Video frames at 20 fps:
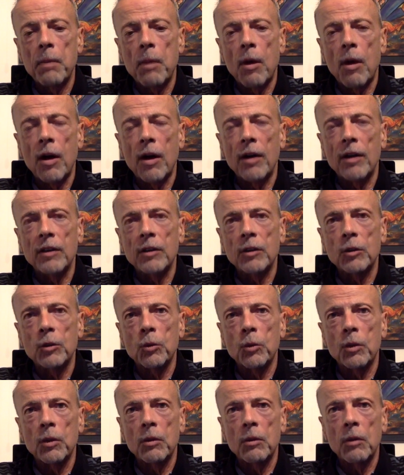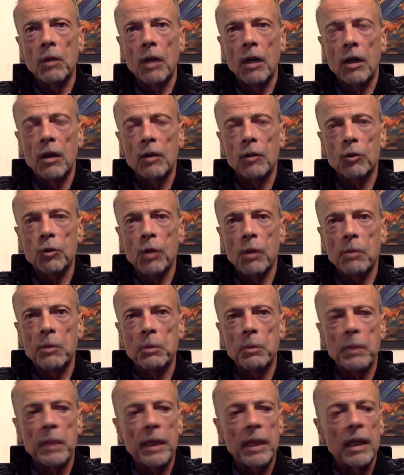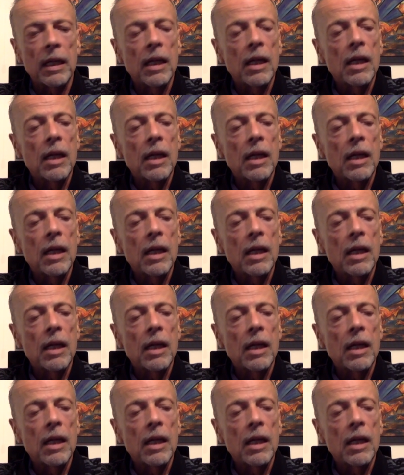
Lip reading: Barr as doing Trump's bidding.